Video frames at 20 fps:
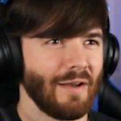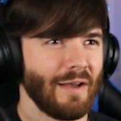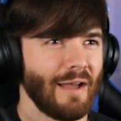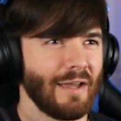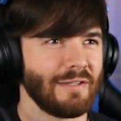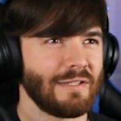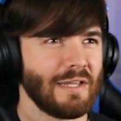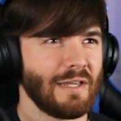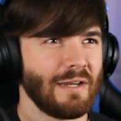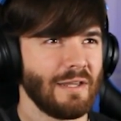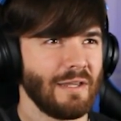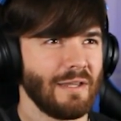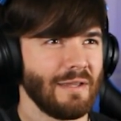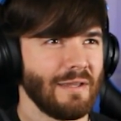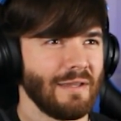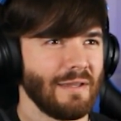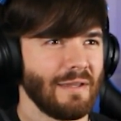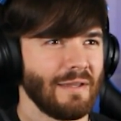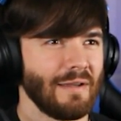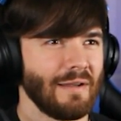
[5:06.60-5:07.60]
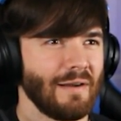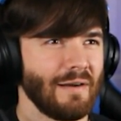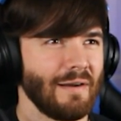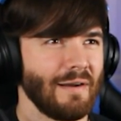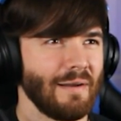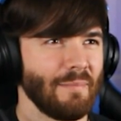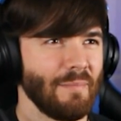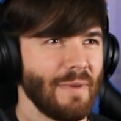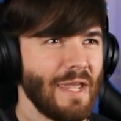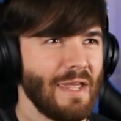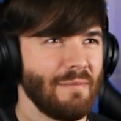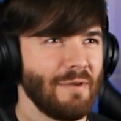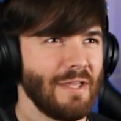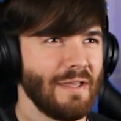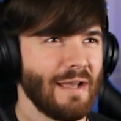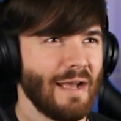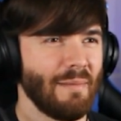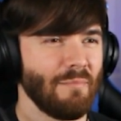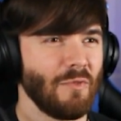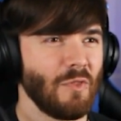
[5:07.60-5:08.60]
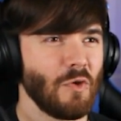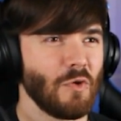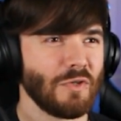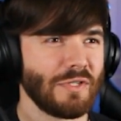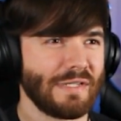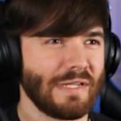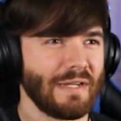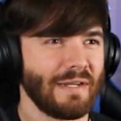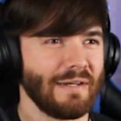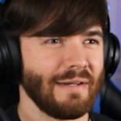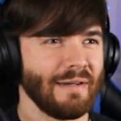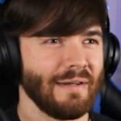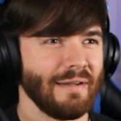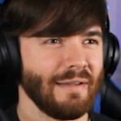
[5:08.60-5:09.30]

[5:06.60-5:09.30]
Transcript: I did it. Maybe I'm losing.